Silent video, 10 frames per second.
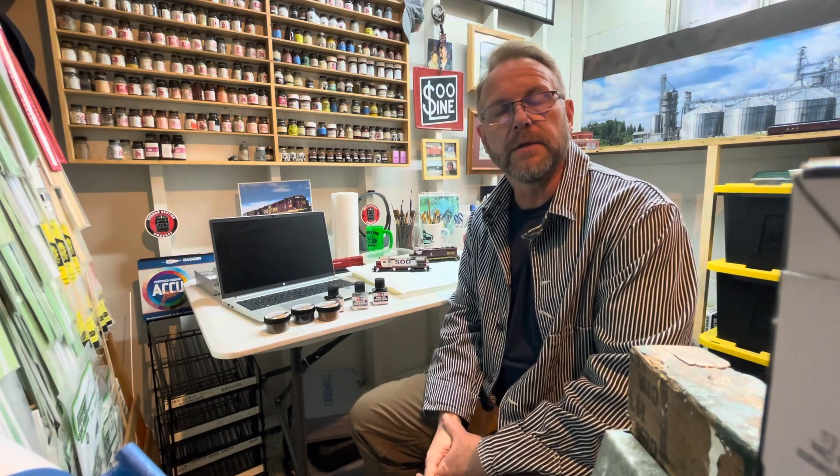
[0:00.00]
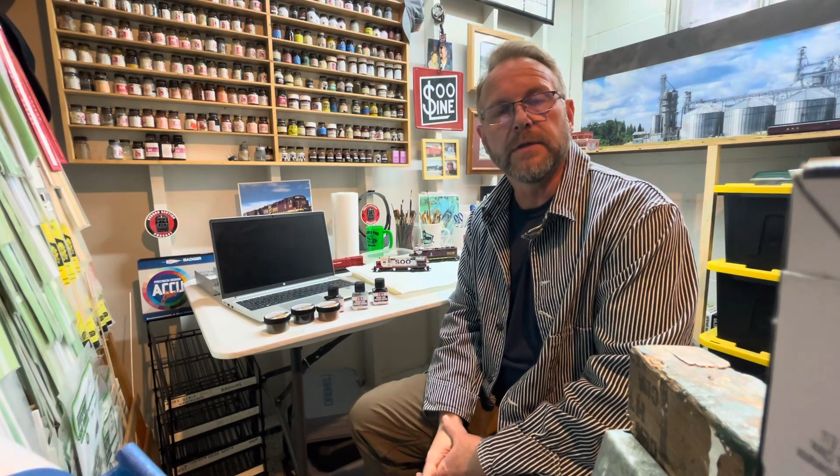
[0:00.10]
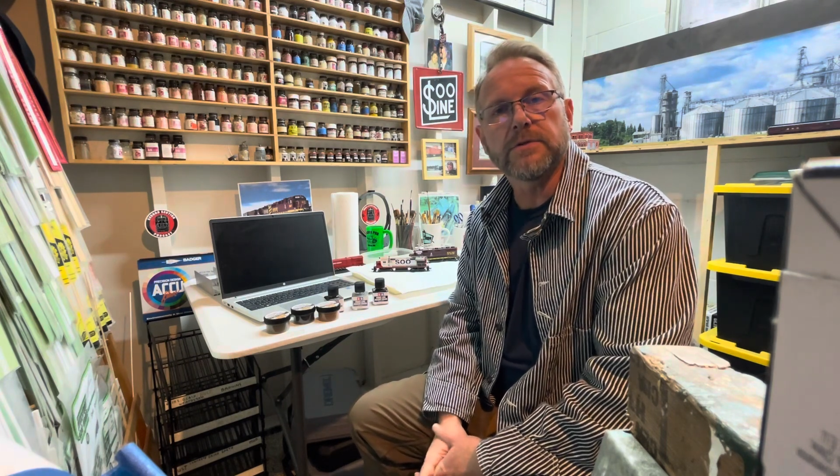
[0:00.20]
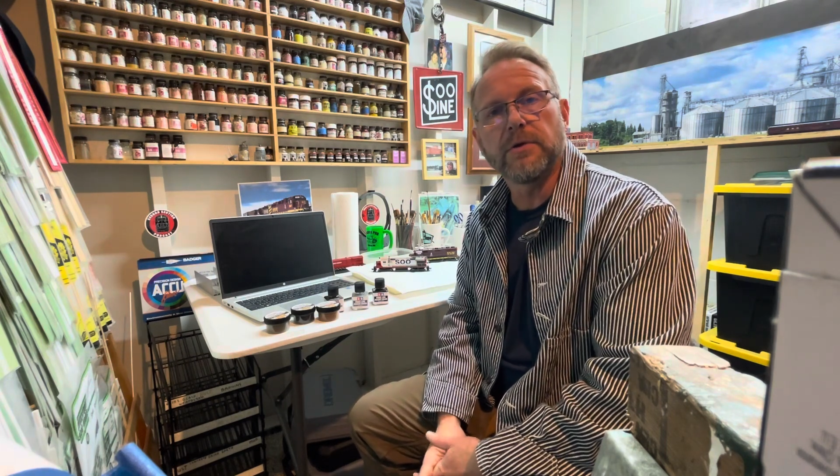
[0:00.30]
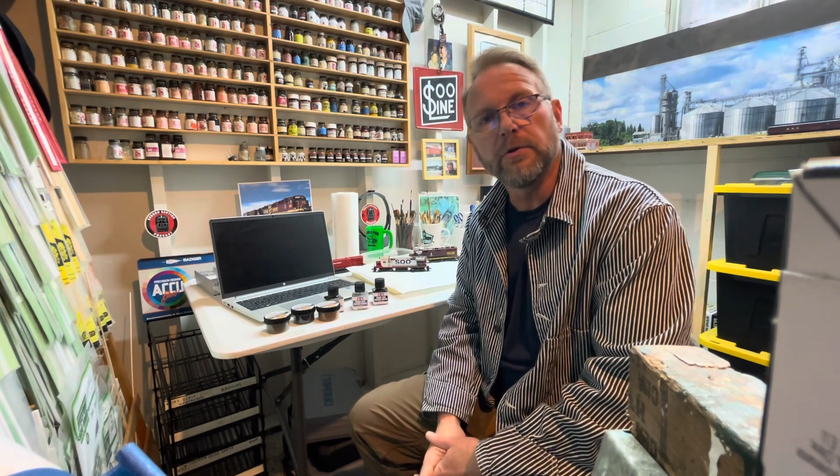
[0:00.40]

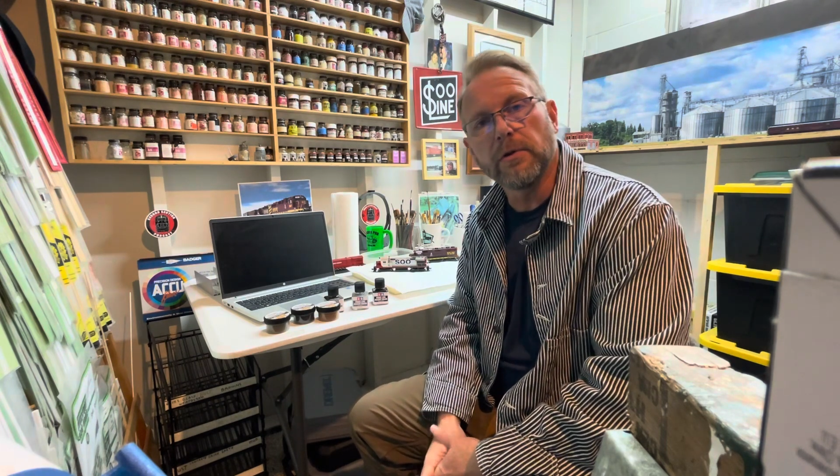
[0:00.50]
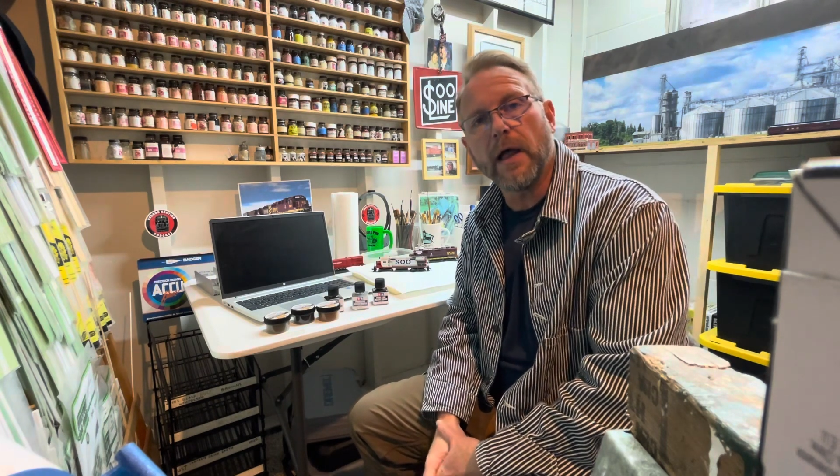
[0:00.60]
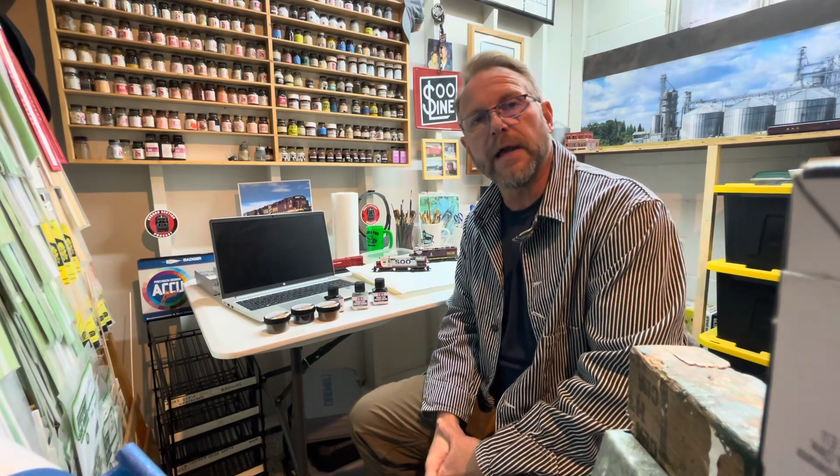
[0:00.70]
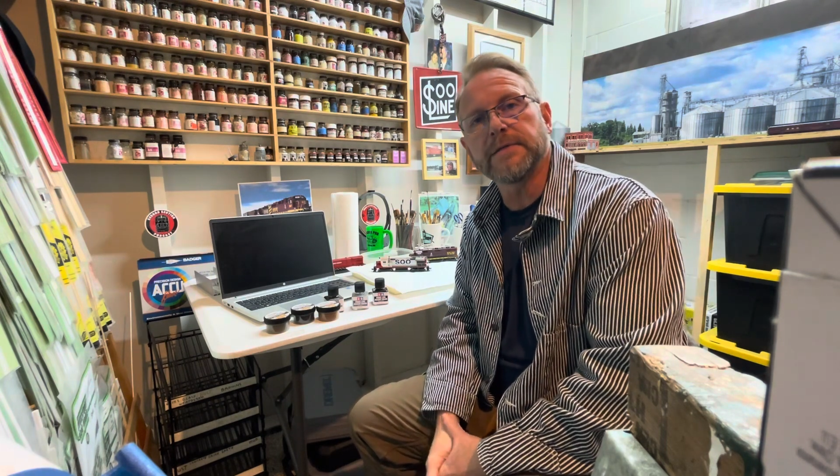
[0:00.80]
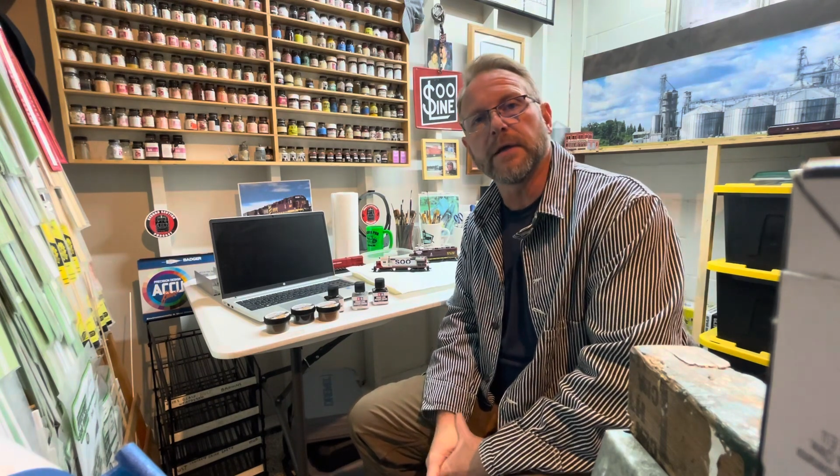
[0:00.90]
So
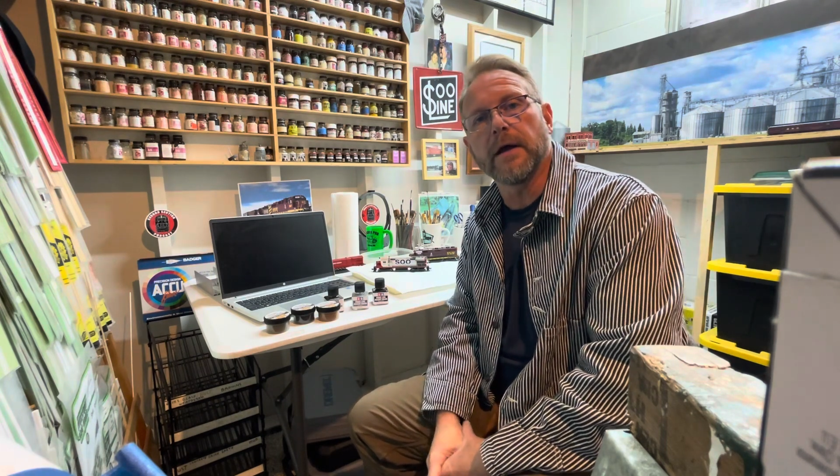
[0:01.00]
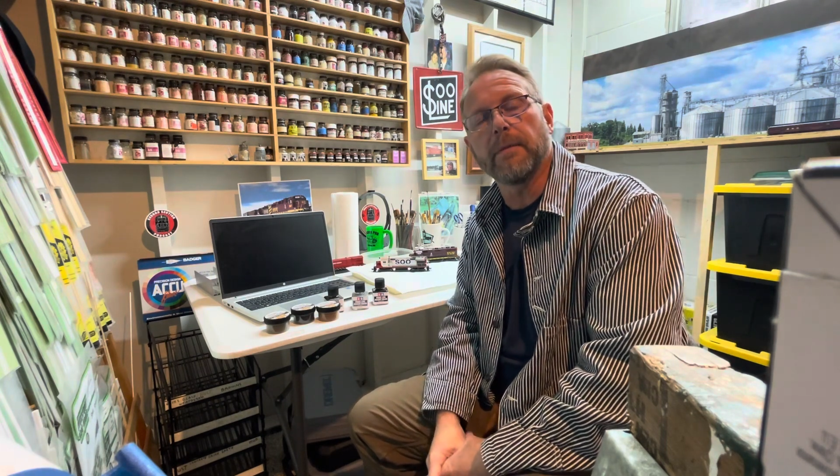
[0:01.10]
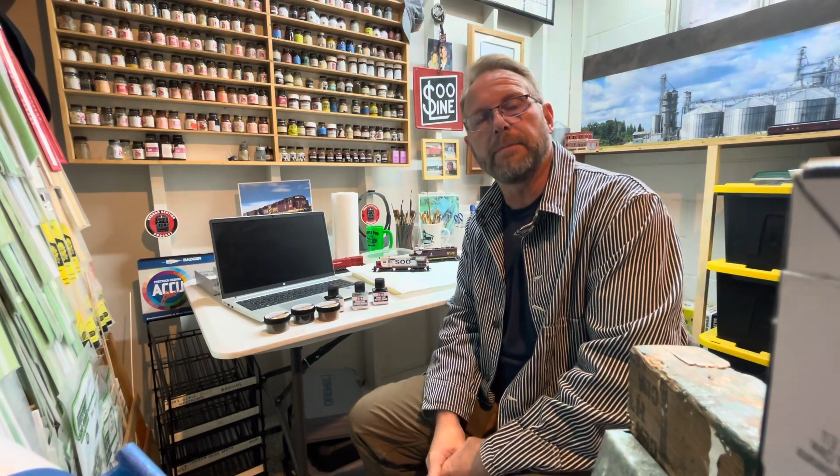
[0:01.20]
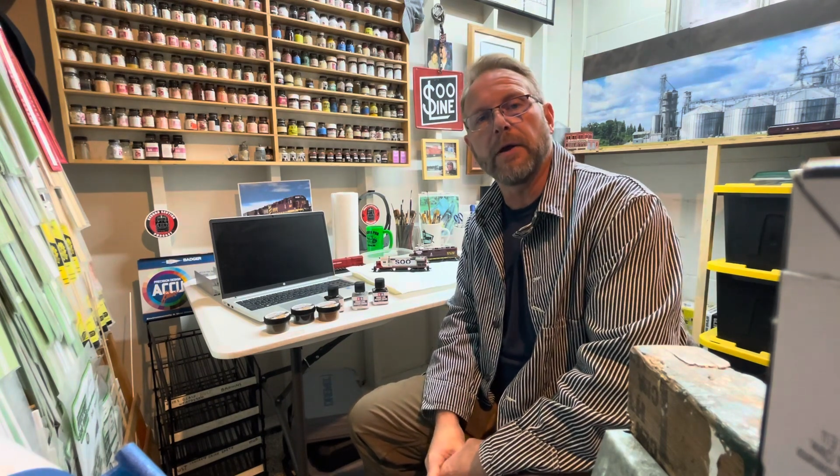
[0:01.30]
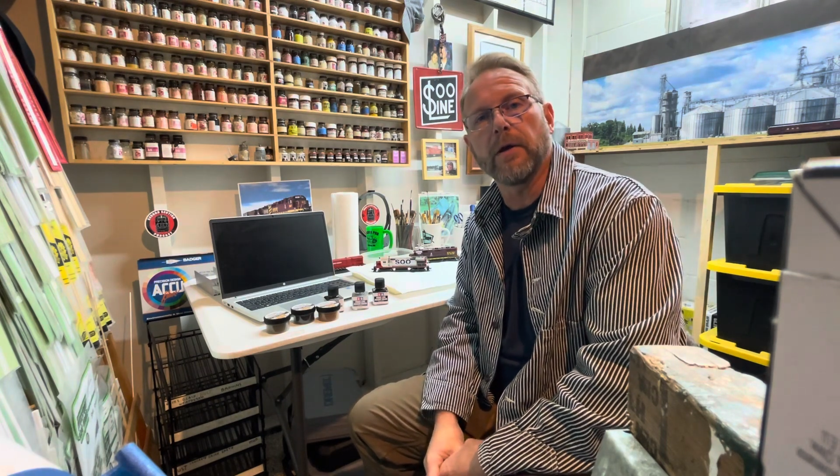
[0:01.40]
utilizing a
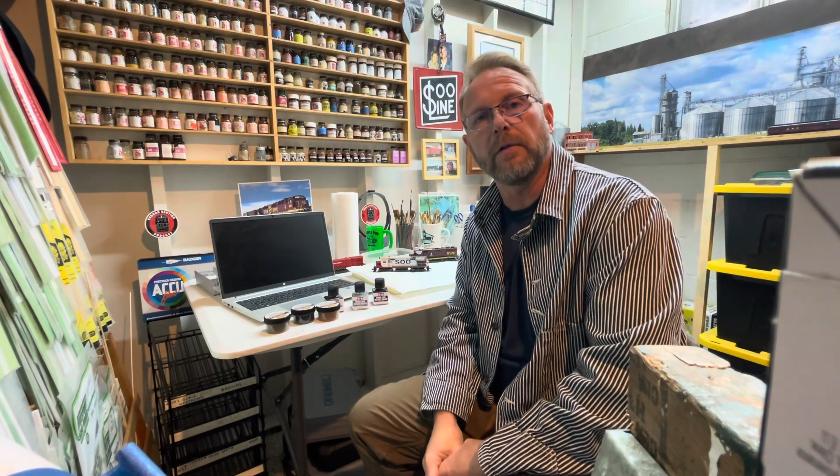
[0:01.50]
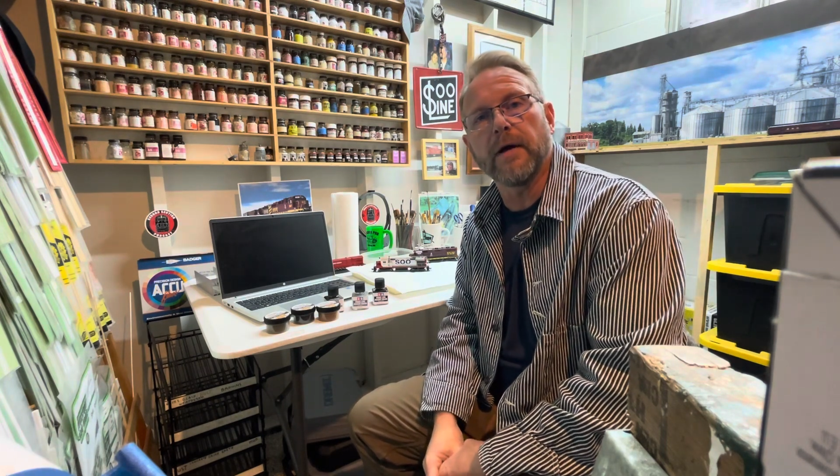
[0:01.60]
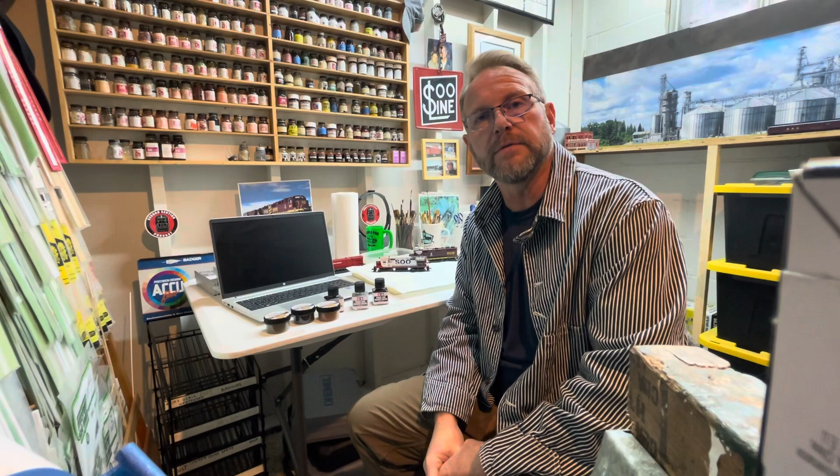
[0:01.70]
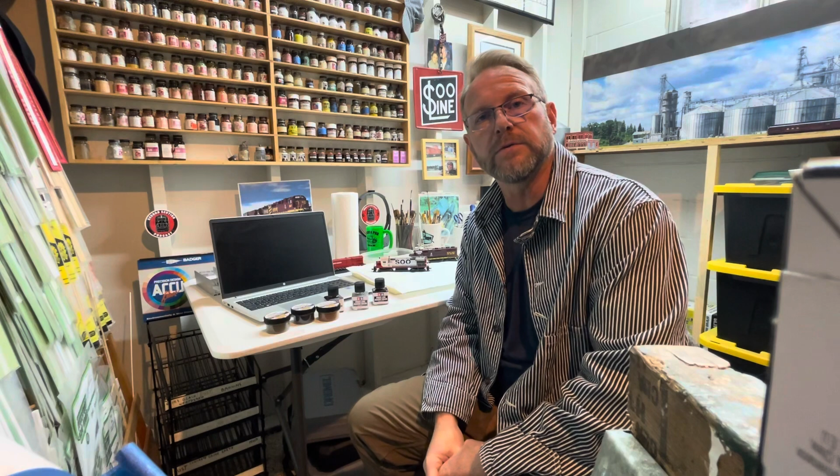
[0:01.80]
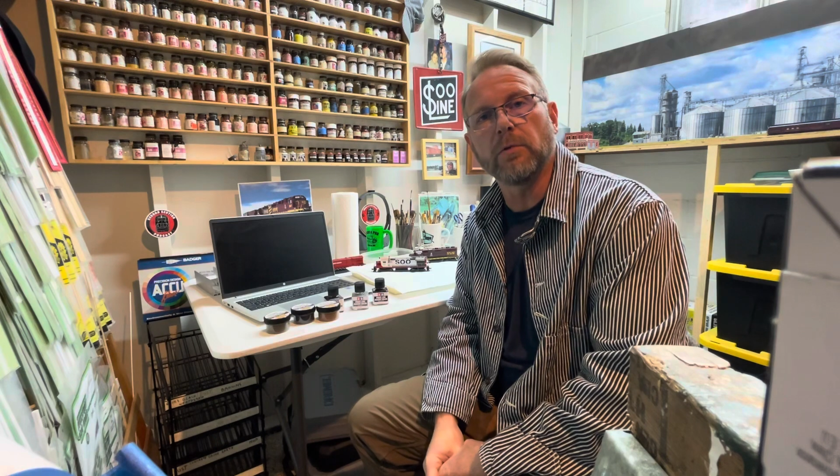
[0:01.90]
pair of
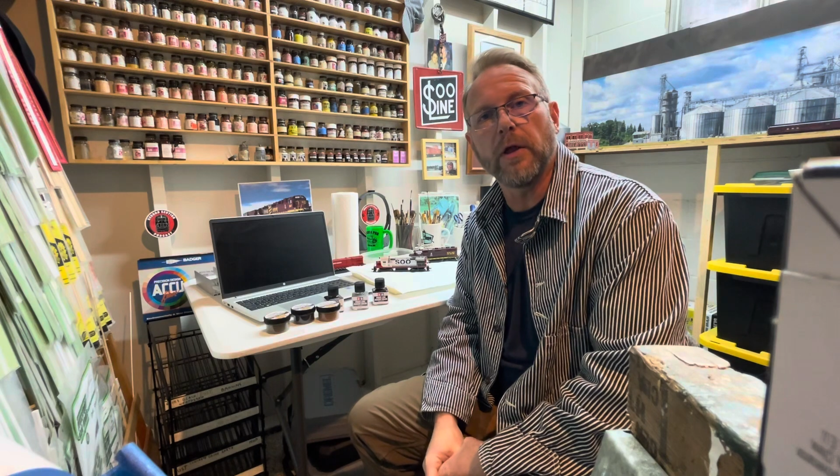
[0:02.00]
gloves will